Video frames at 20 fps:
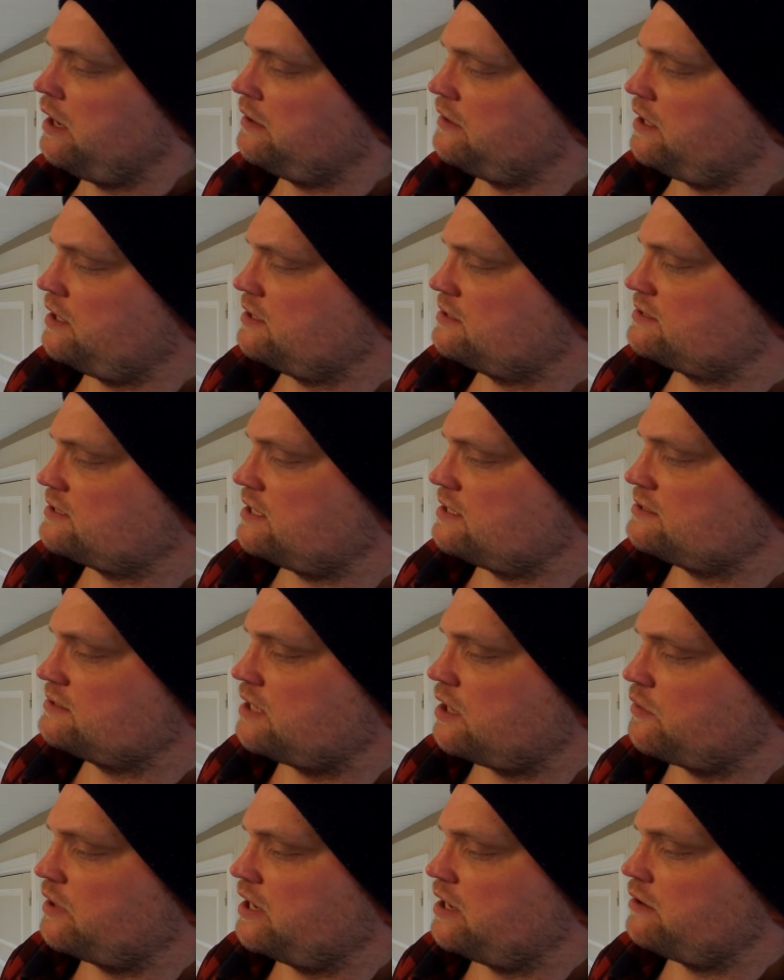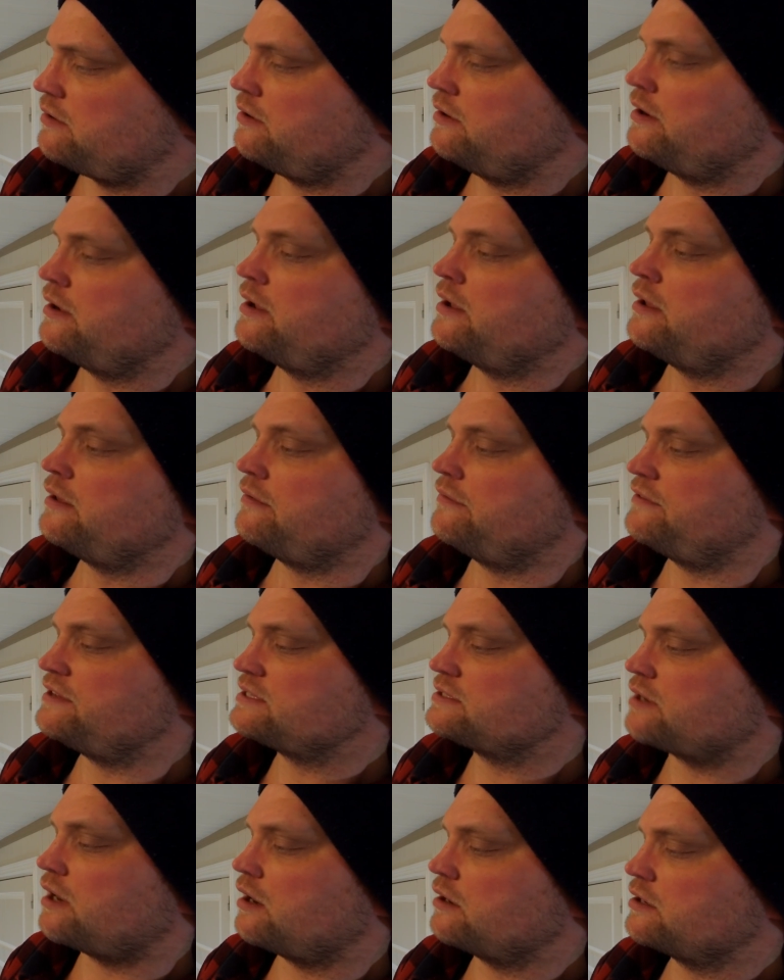Then it says down here,
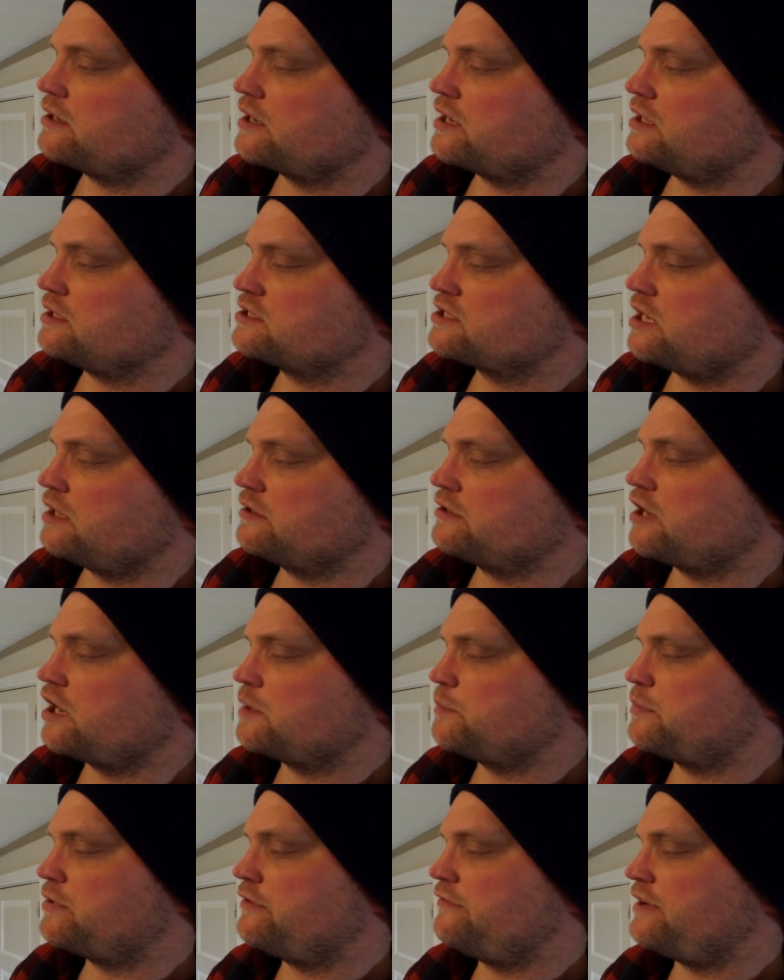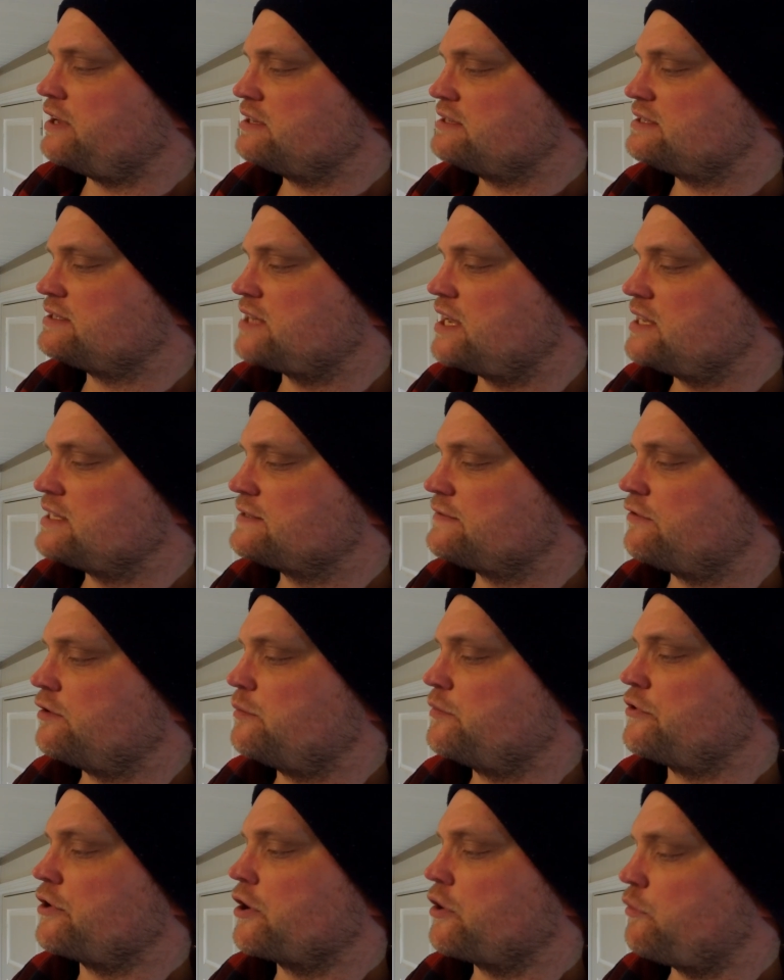this article shall not prevent states
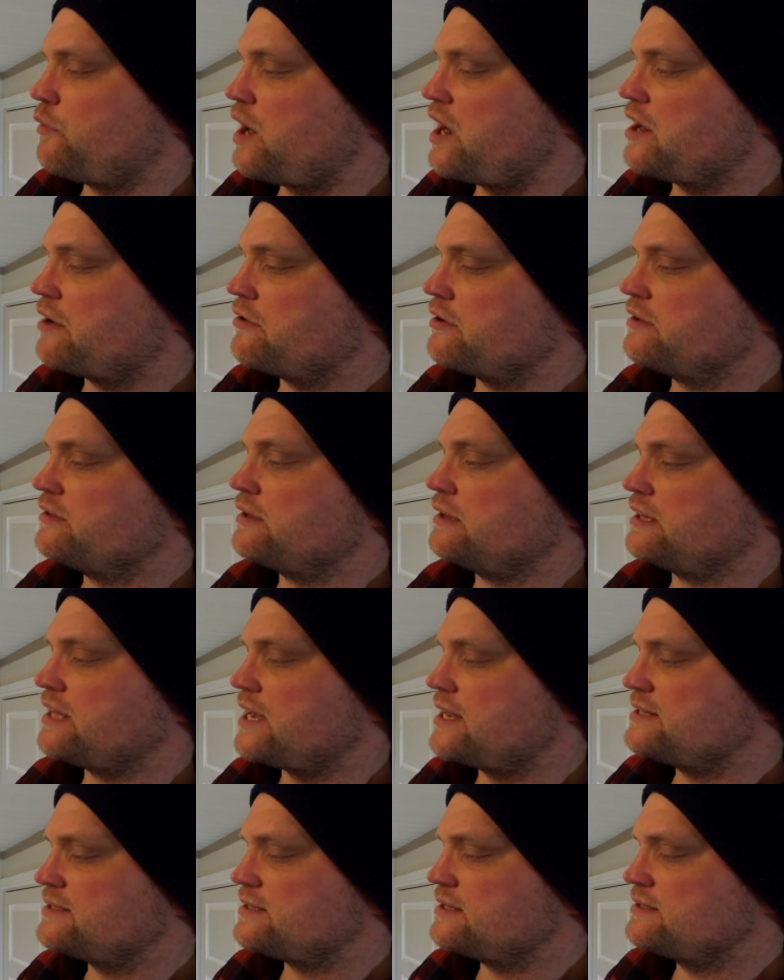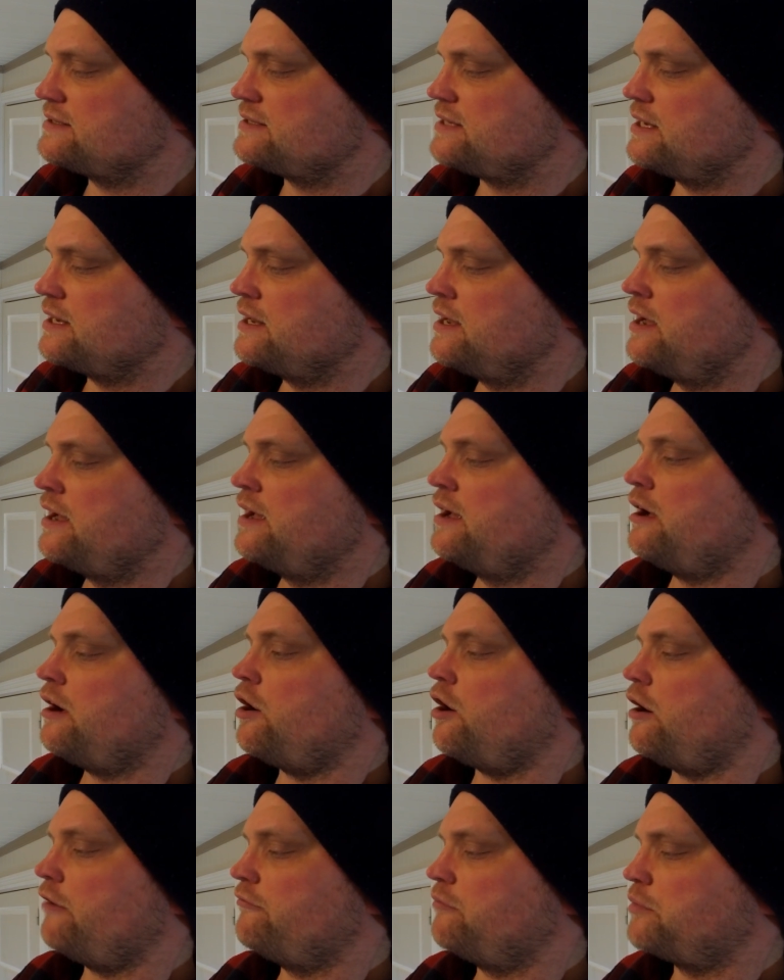from requiring the licensing
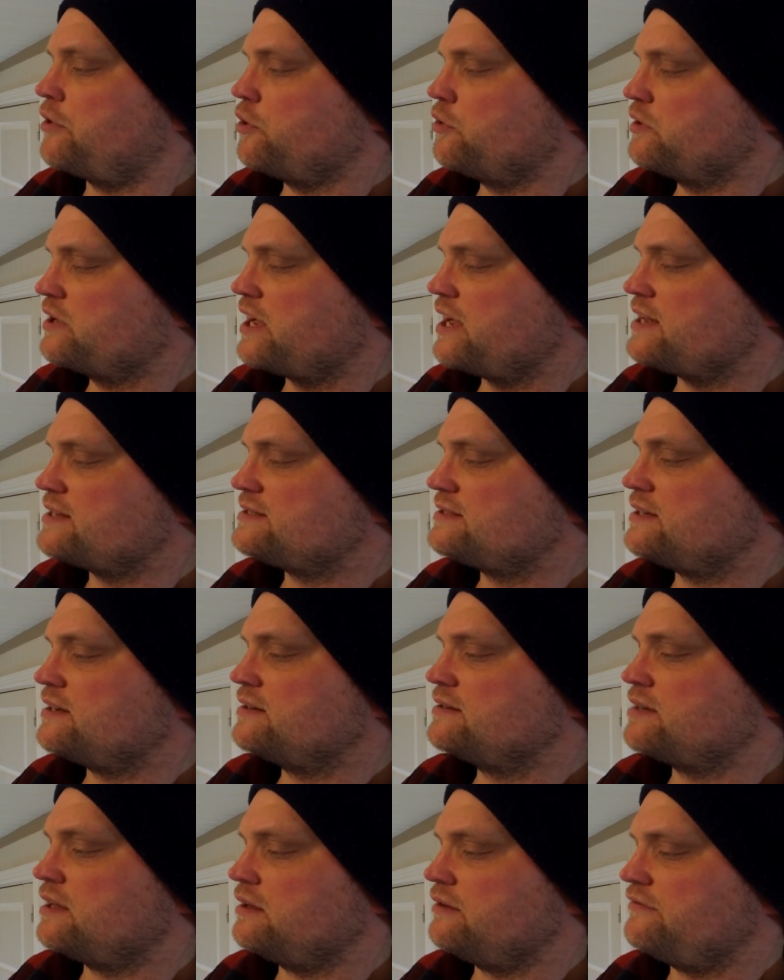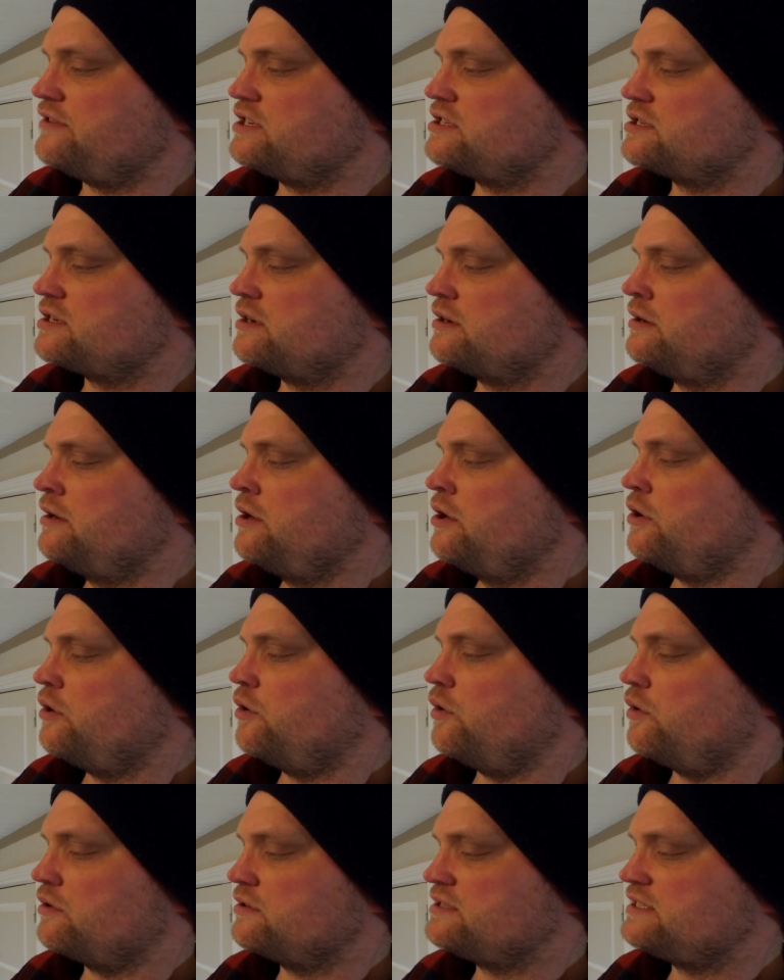of broadcasting, television,
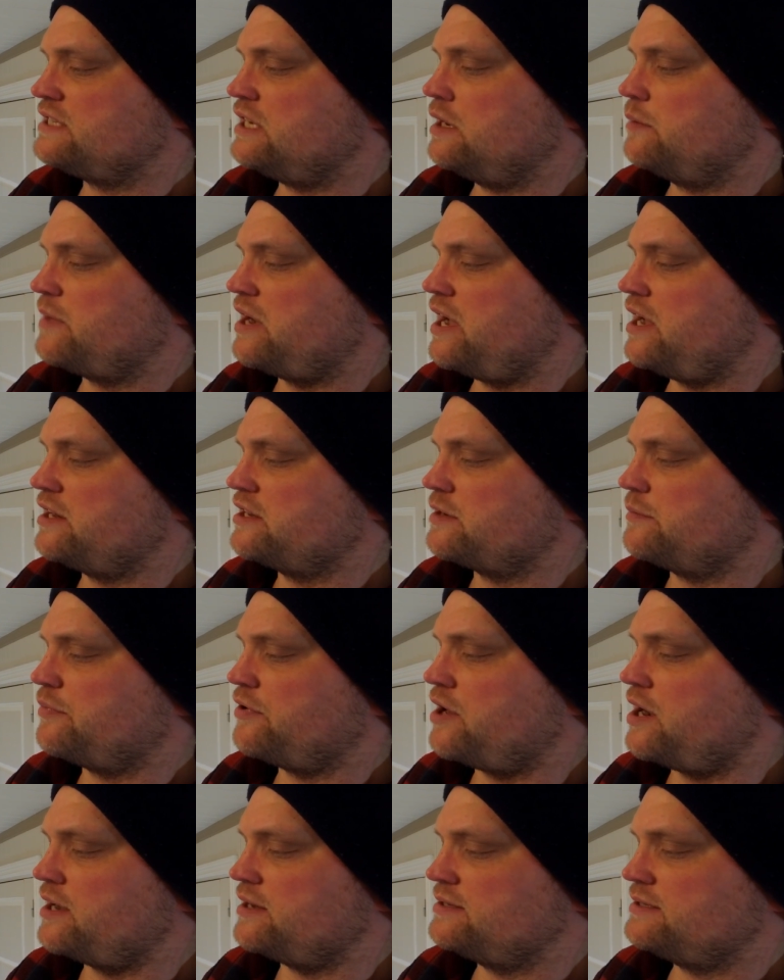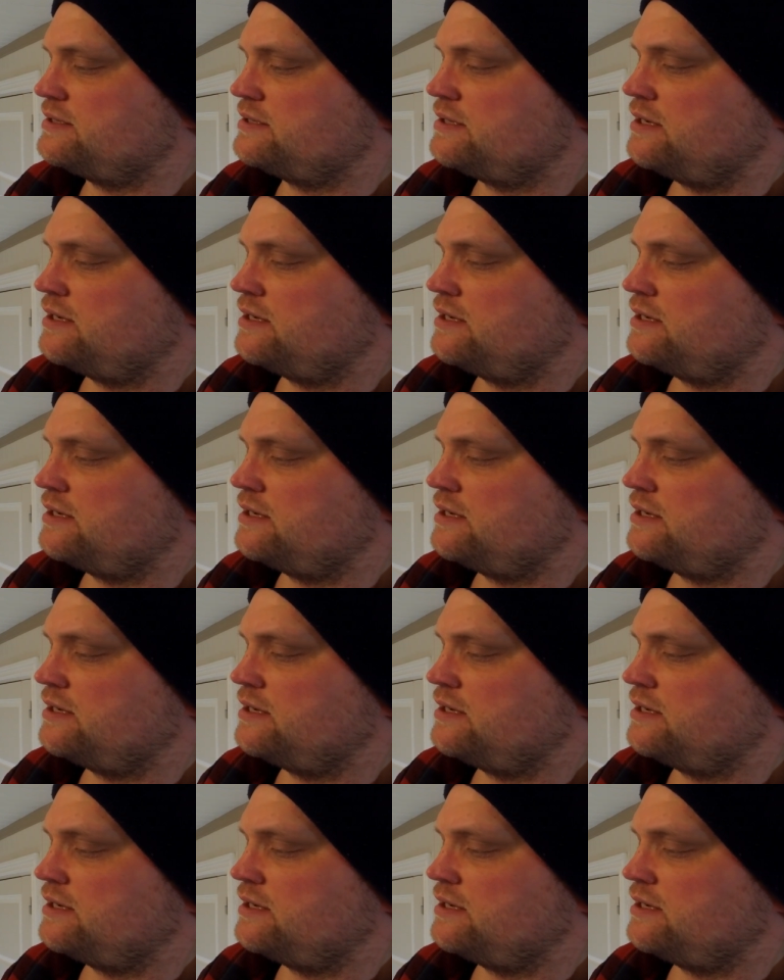or cinema enterprise.